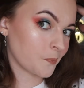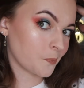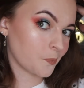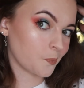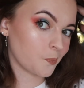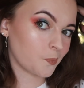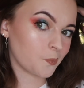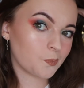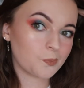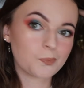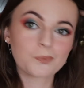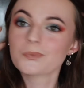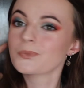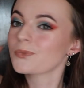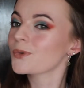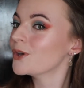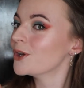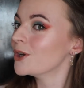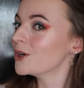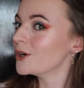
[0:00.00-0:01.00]
I
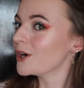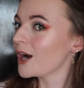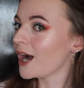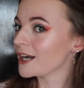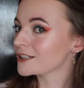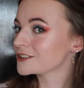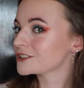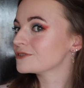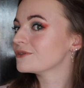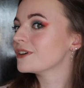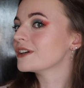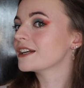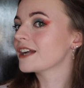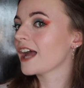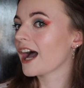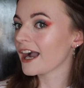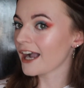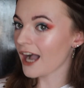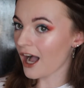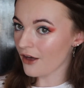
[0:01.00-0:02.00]
actually really
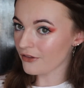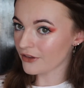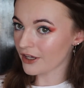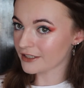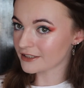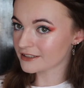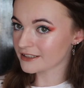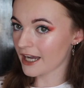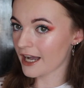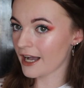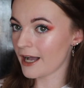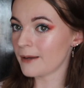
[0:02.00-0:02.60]
like how that